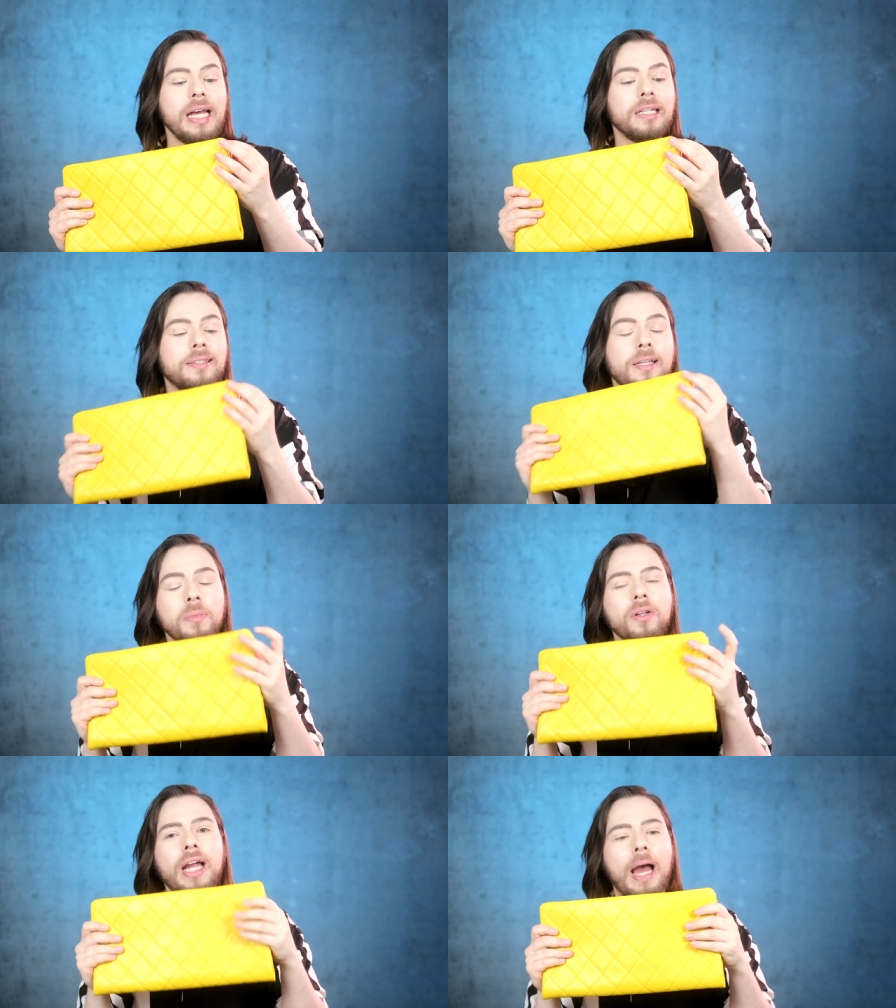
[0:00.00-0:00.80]

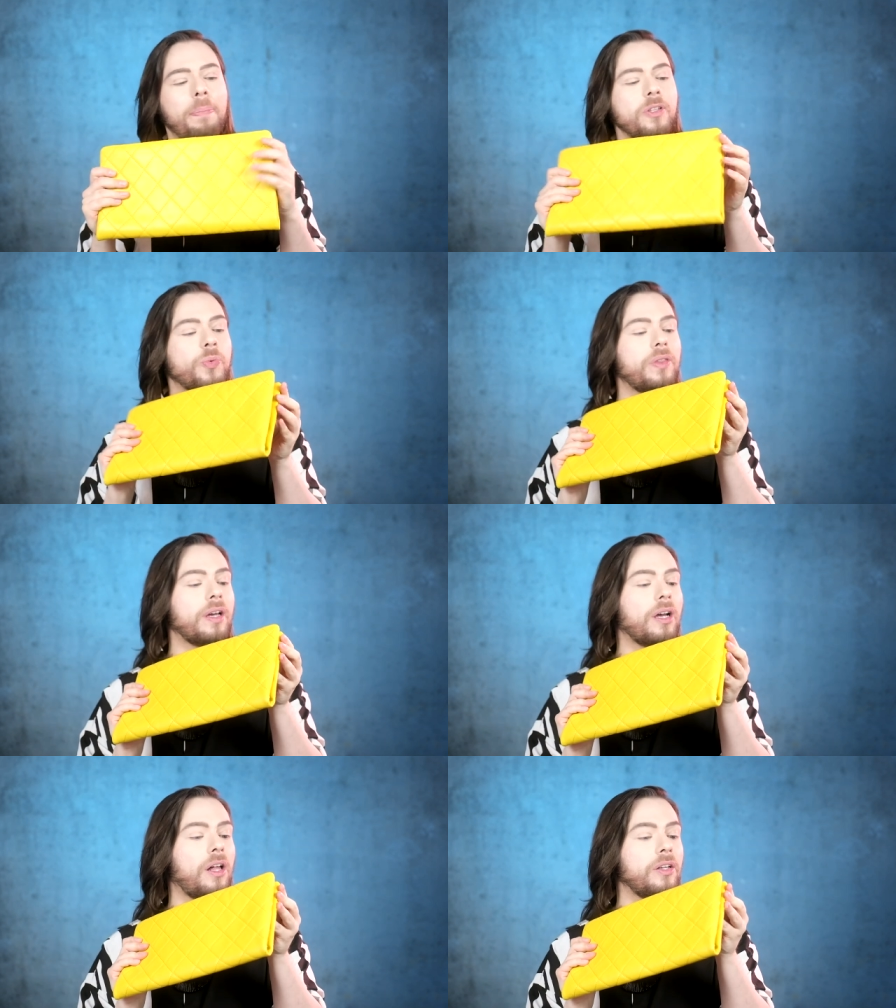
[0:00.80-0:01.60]
Similar happens with the
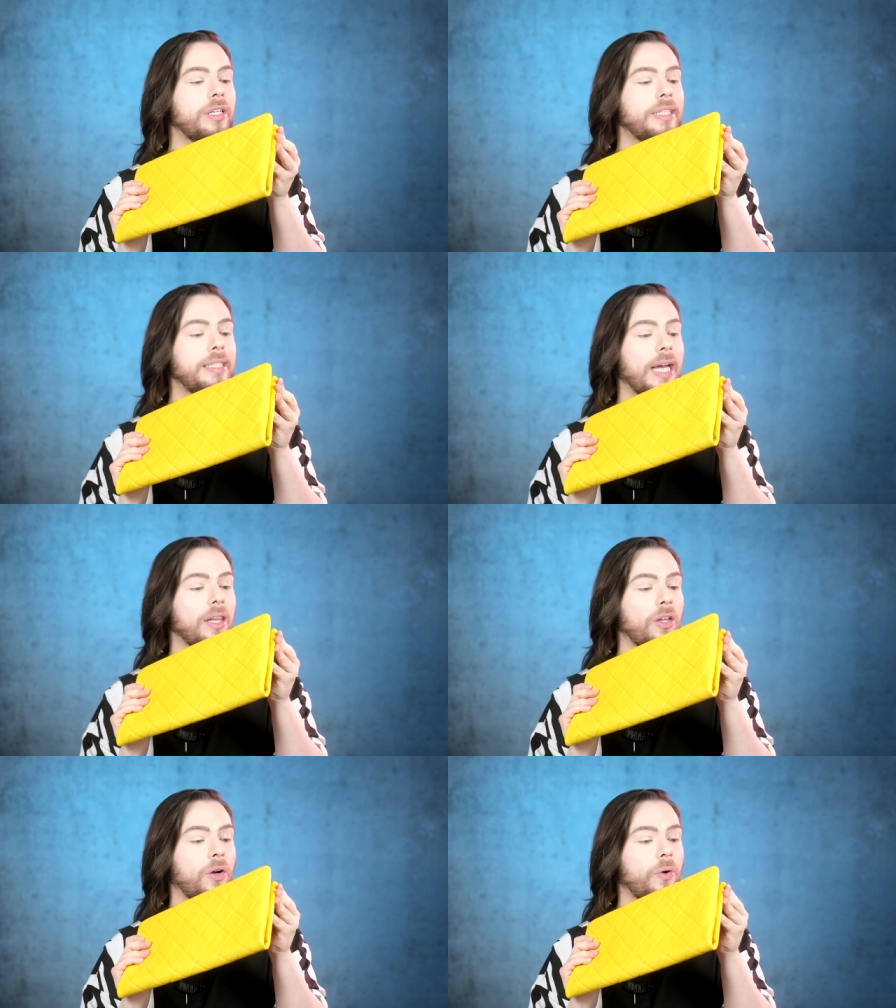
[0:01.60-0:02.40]
color
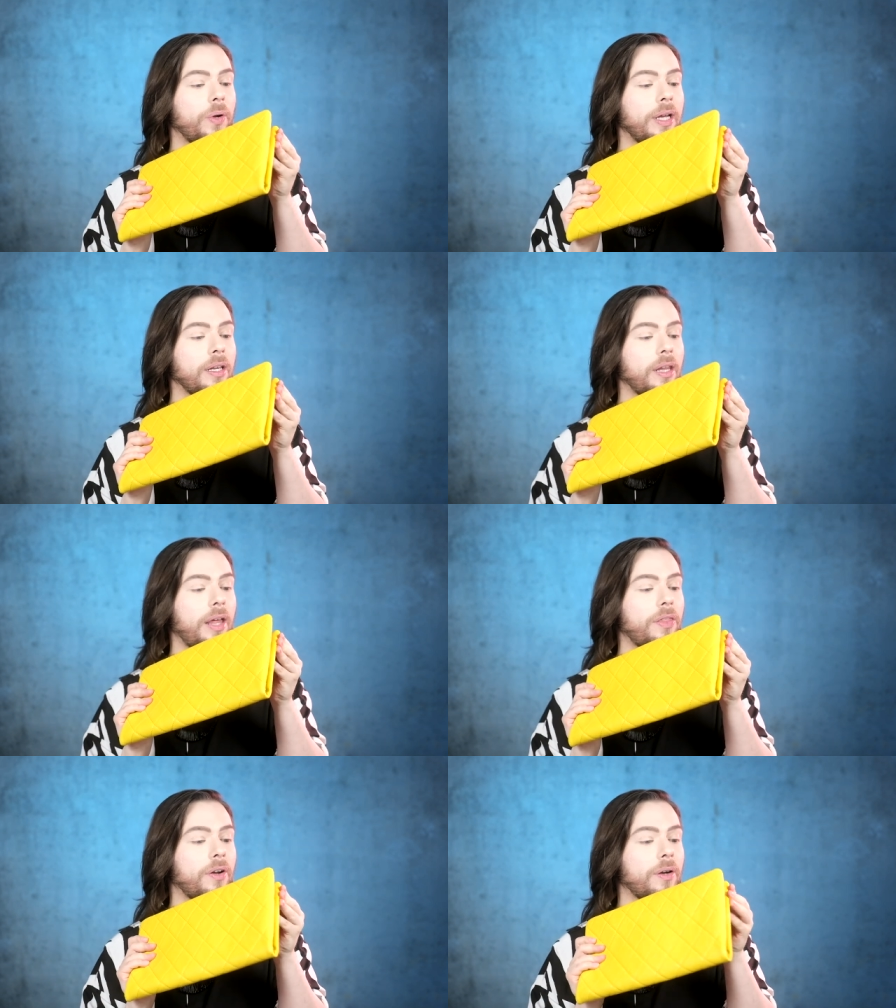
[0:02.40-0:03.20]
yellow in
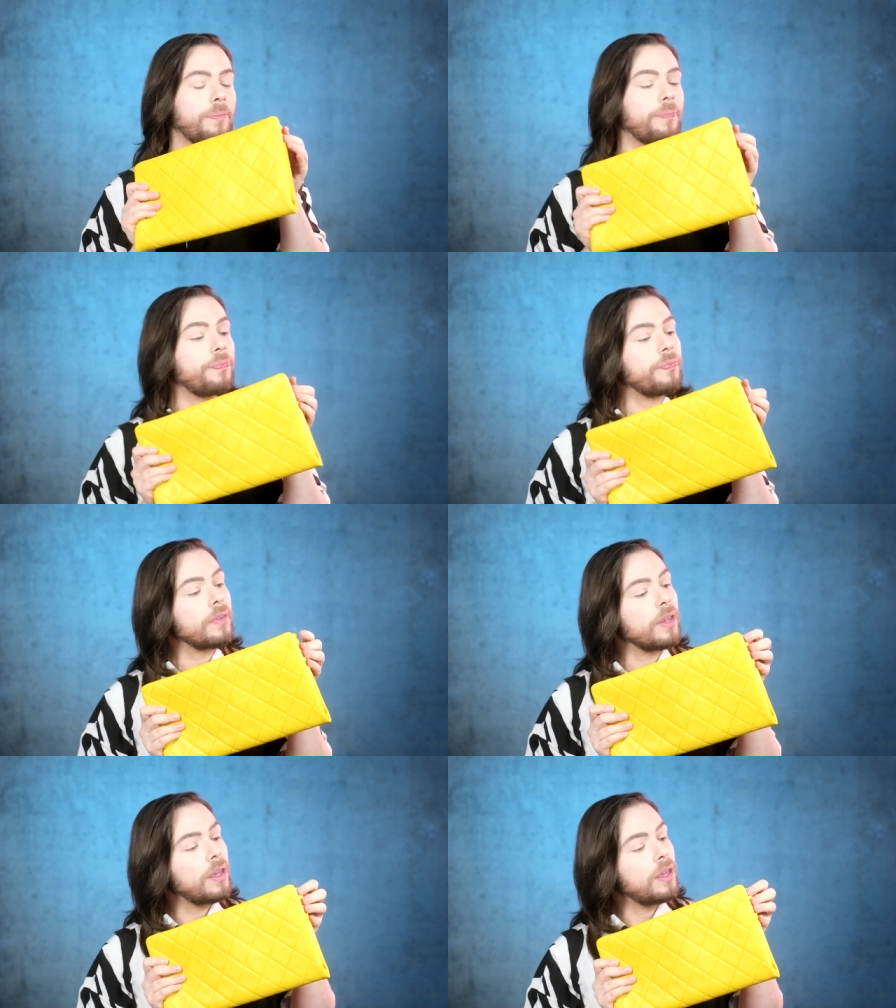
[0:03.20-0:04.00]
leather.
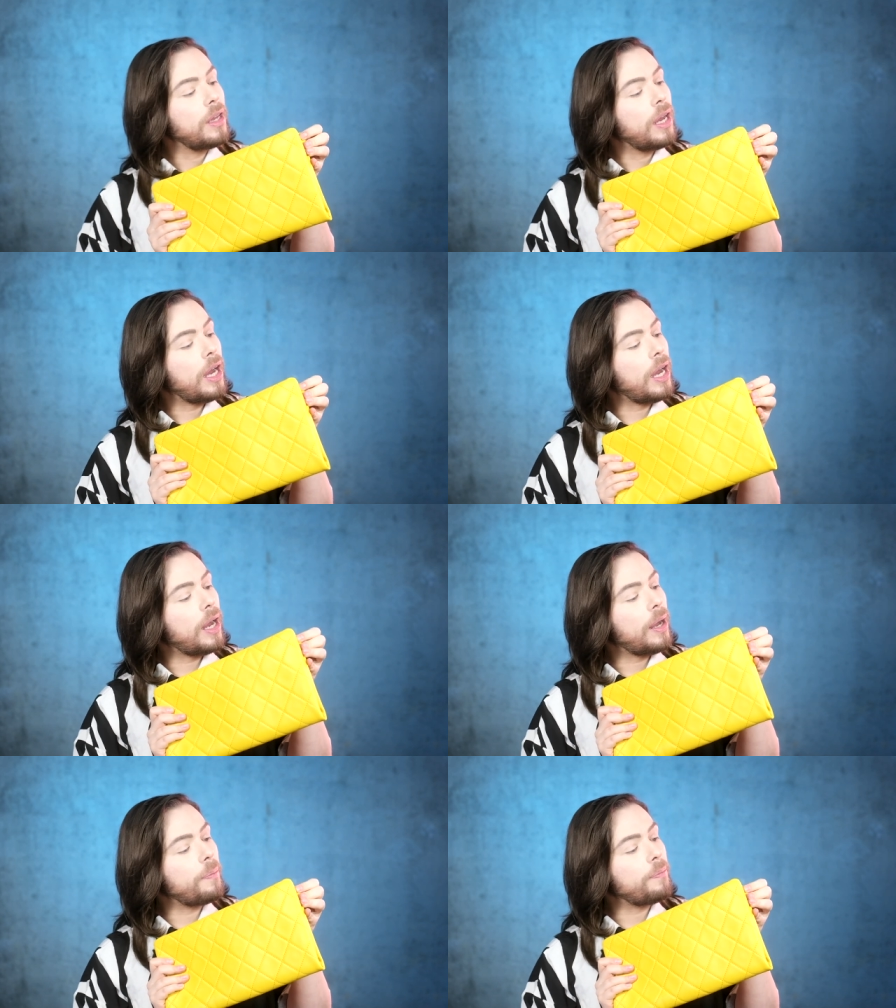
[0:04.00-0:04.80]

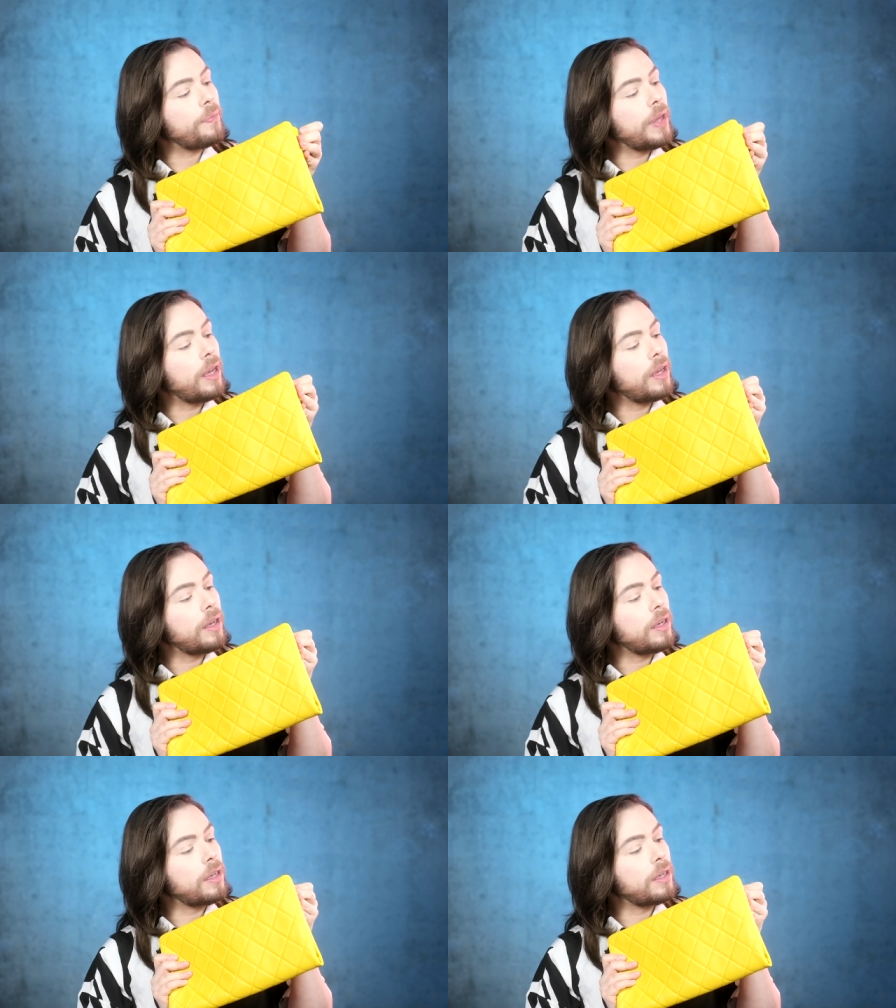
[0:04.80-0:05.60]
Um,
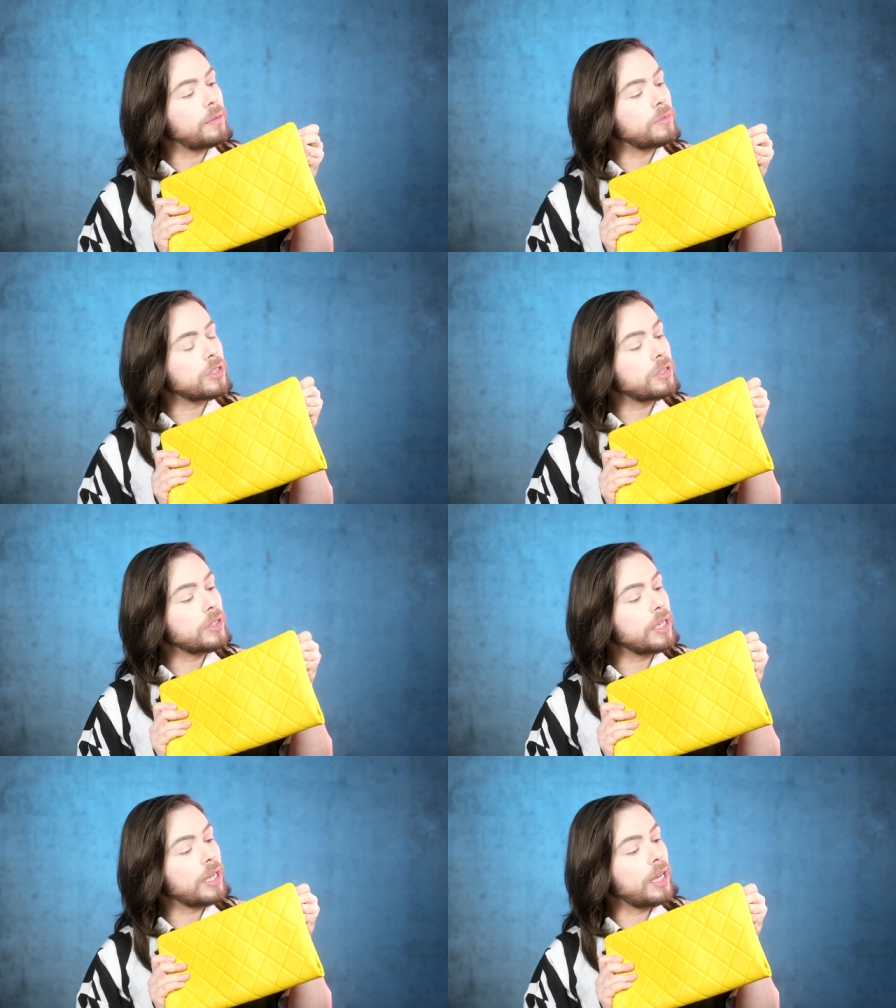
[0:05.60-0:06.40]
I'm just
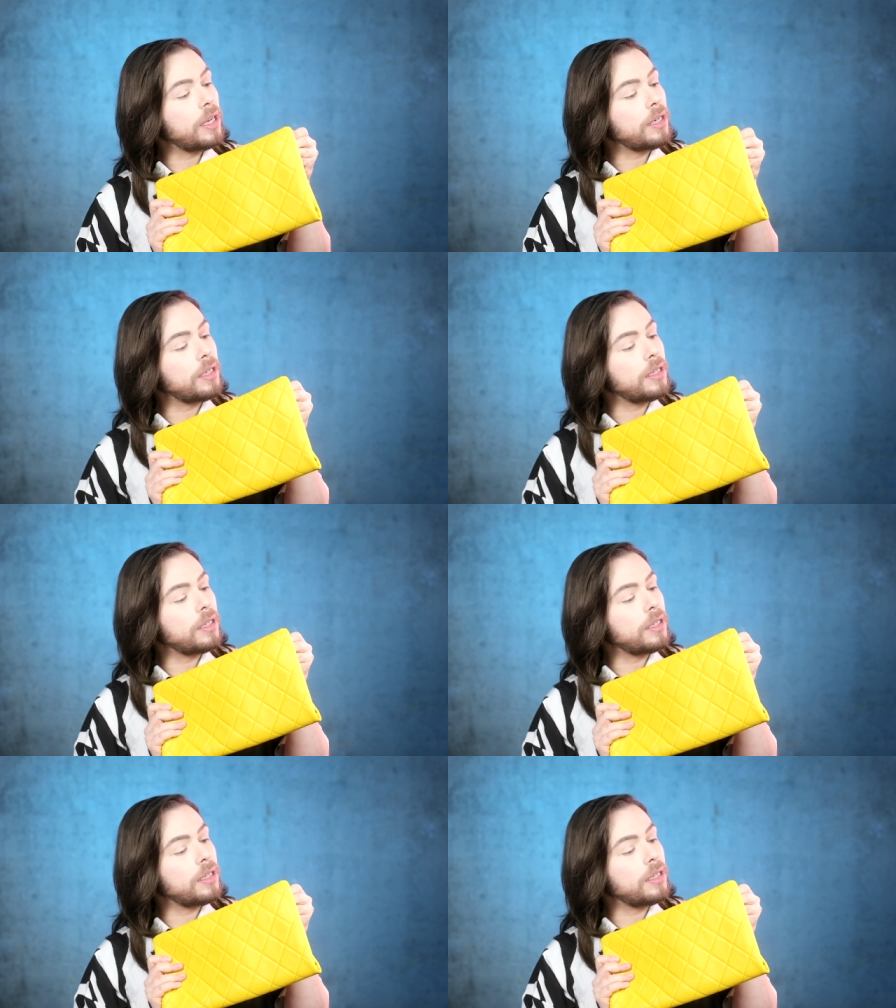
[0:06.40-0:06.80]
looking at...